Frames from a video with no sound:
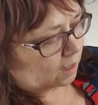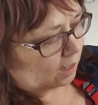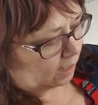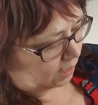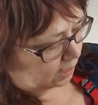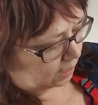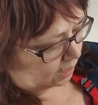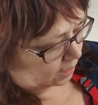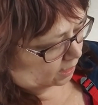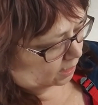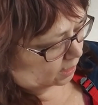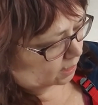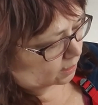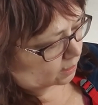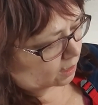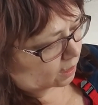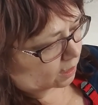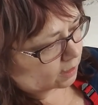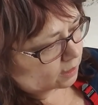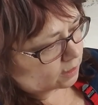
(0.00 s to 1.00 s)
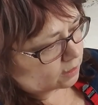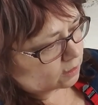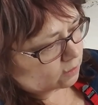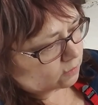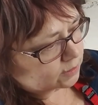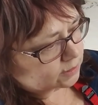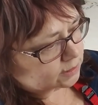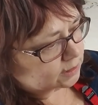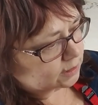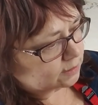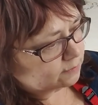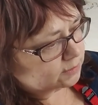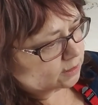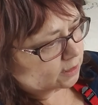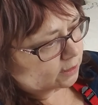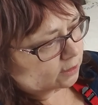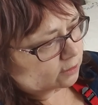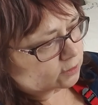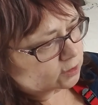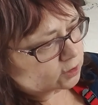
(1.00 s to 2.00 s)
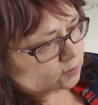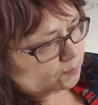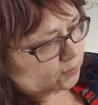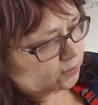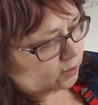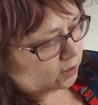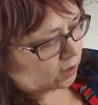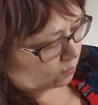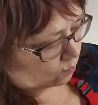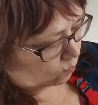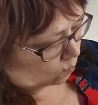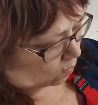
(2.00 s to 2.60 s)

And I know it seems like you're just putting on